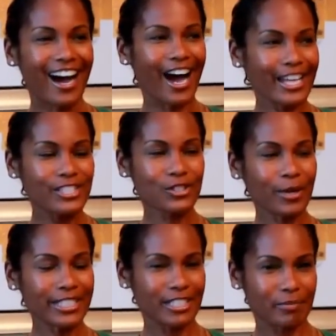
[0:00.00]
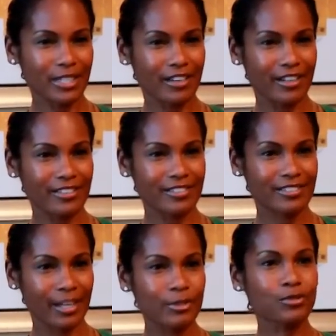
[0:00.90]
I joined it because
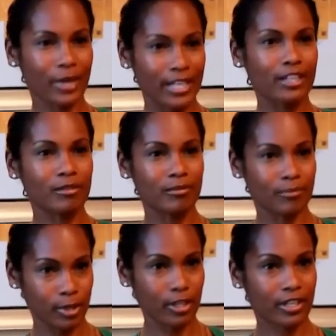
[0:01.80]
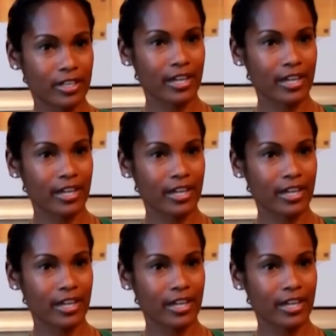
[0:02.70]
I was writing a book,